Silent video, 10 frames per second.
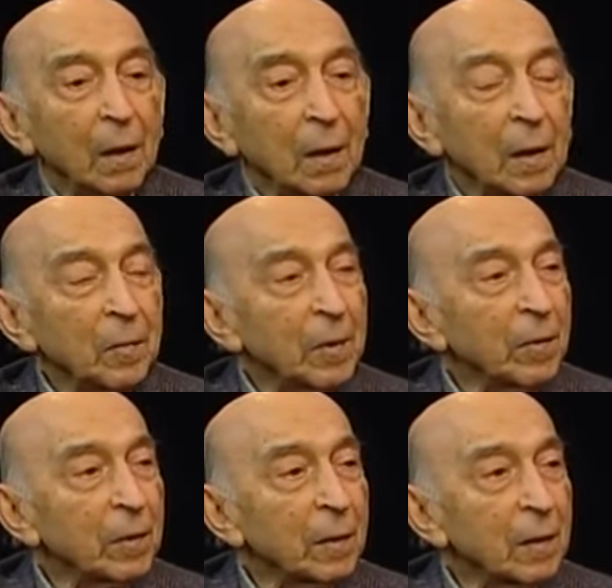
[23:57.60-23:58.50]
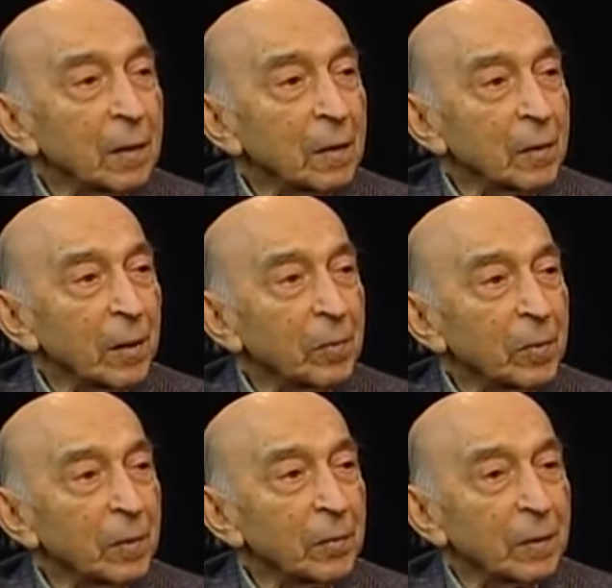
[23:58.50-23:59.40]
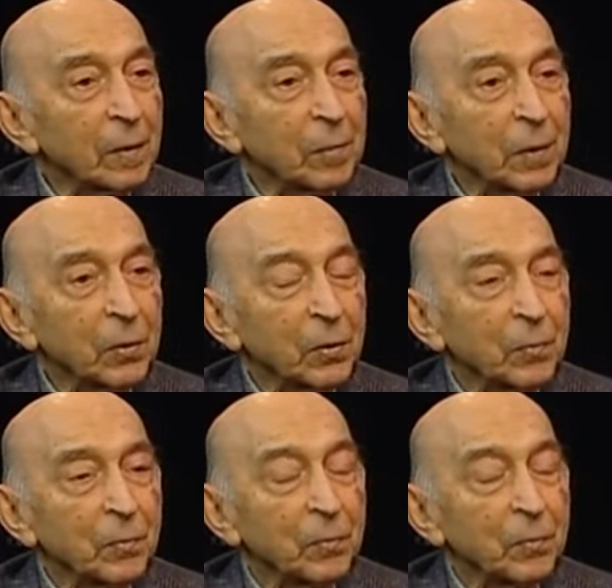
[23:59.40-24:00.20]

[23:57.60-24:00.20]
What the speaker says: Let me give you another example of adaptation.